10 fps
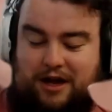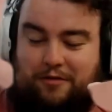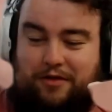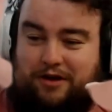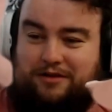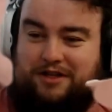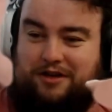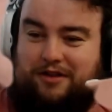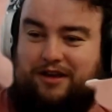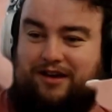help that
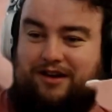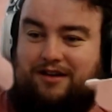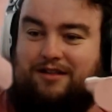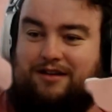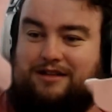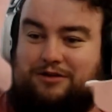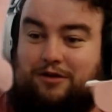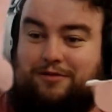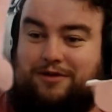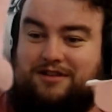also the the
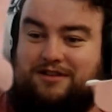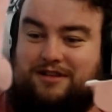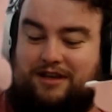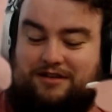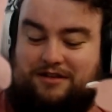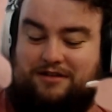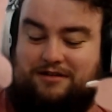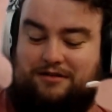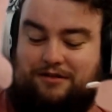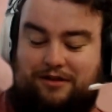tournament
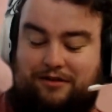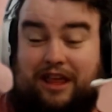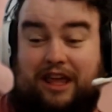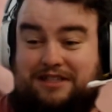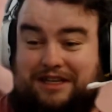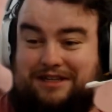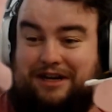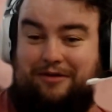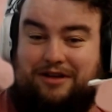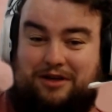season, like the league season
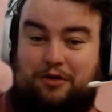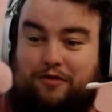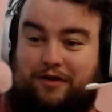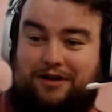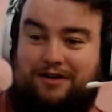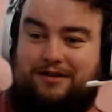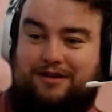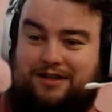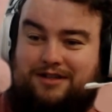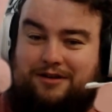anyway, is over,
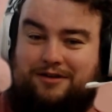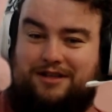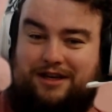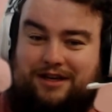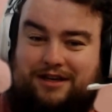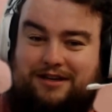and so it's like